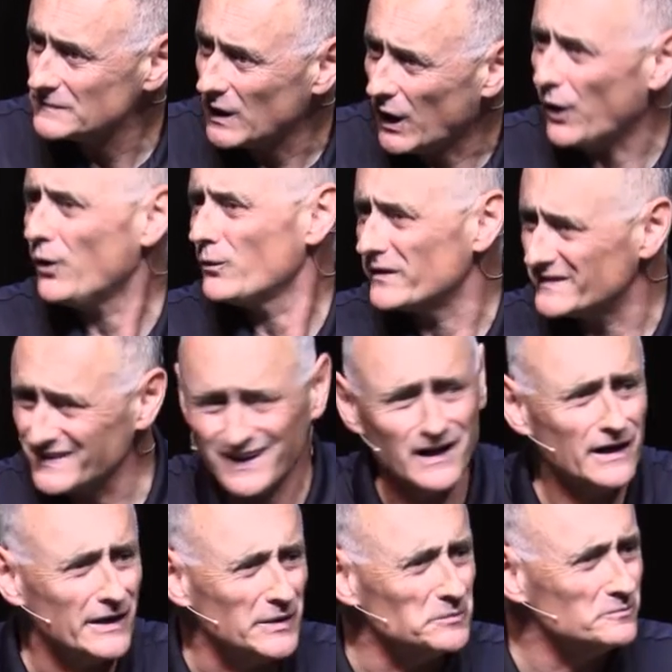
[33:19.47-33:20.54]
all the
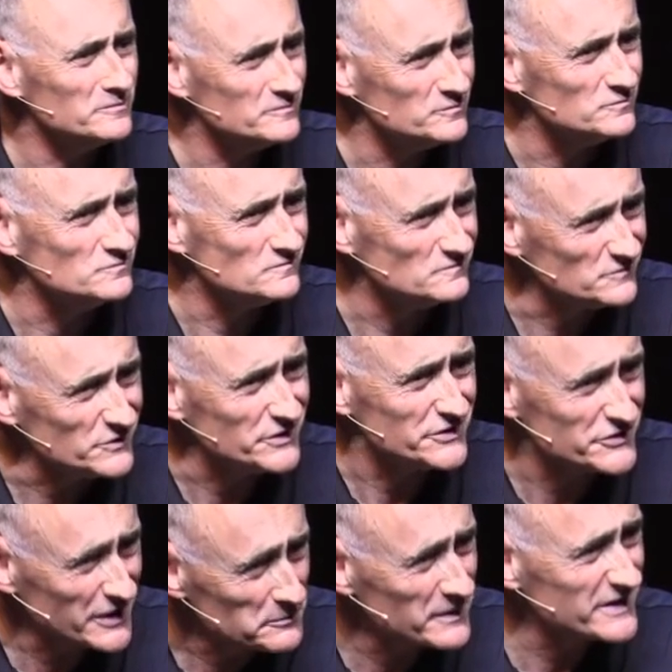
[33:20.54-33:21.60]
time.
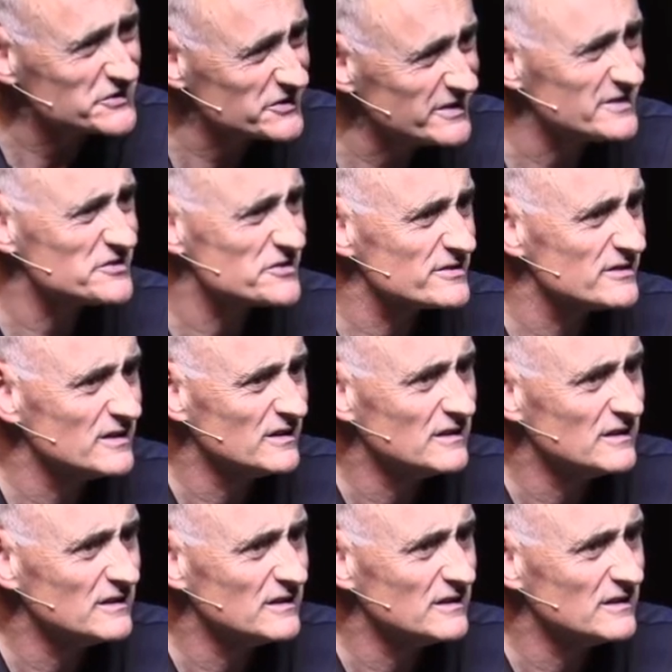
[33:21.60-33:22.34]
Does that make sense?